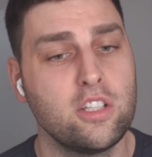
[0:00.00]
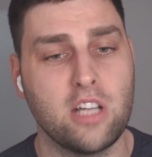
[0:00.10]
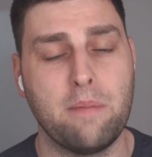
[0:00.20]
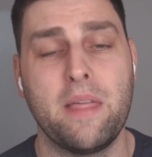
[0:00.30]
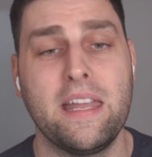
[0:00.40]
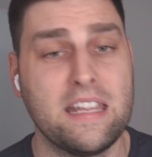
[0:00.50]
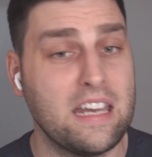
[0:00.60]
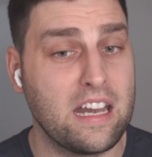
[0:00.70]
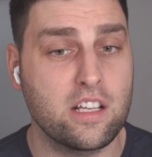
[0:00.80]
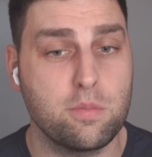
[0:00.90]
type that in
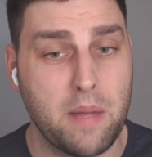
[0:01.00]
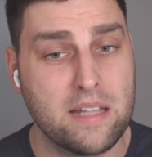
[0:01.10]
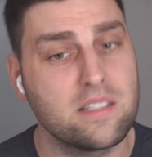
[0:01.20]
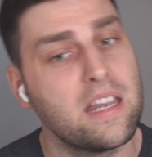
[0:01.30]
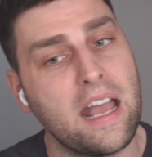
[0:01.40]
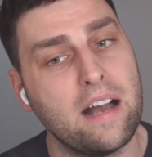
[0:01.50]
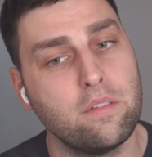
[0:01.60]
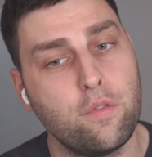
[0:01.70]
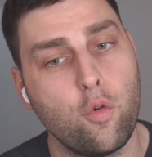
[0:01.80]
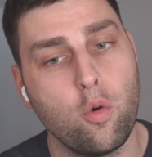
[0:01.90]
and it expands it
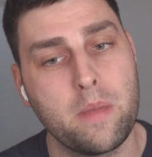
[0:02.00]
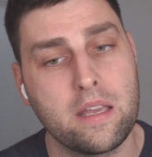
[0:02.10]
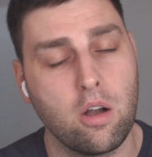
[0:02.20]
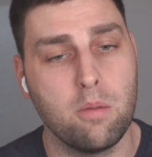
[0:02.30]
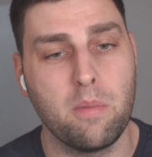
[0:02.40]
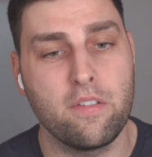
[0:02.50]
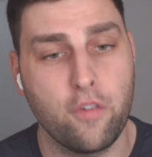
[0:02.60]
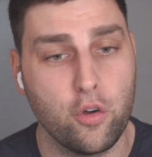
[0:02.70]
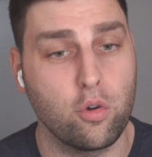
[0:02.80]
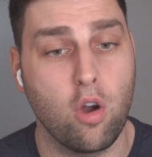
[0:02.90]
out for me on my
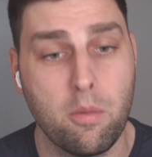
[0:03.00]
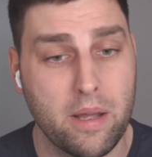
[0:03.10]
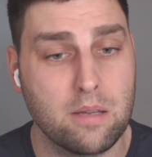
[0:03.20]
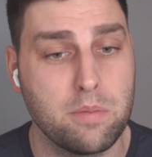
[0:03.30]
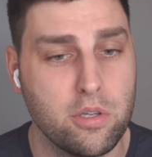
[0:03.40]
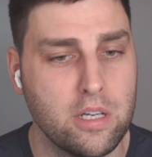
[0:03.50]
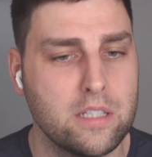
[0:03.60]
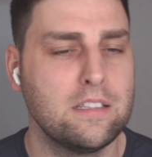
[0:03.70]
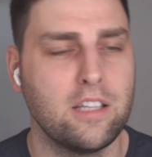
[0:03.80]
phone or on my computer.